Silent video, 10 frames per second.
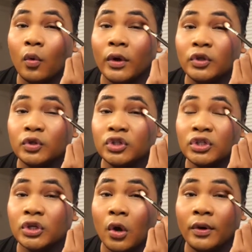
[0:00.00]
when you
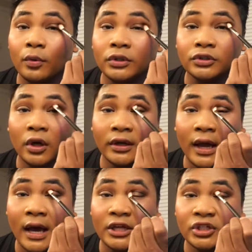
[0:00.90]
just go in with dark
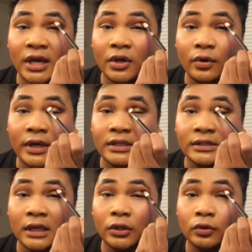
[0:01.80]
eyeshadow,
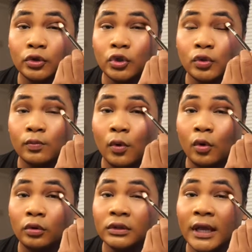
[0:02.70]
it's a little too
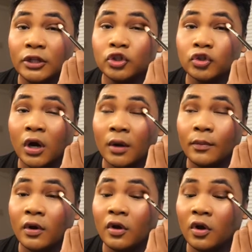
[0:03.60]
bold and
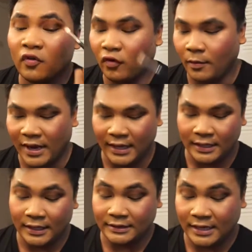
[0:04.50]
sharp for my
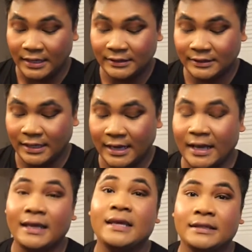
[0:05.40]
taste, and
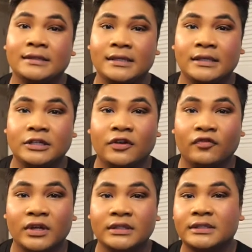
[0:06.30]
I can see the
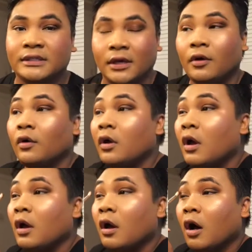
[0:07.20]
difference. So
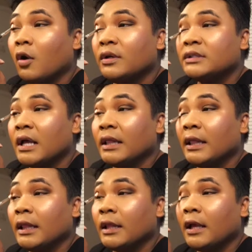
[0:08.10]
always
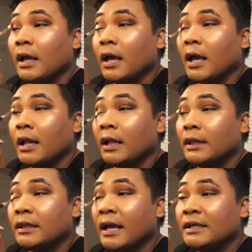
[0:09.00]

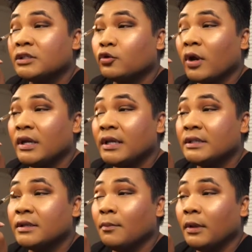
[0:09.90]
a nice
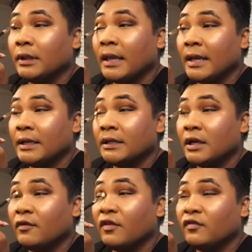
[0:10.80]
gradient blend
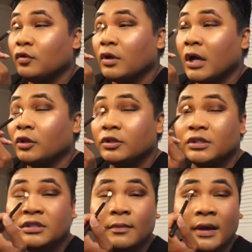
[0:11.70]
of a few colors
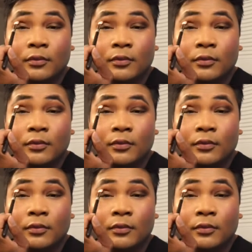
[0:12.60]
is my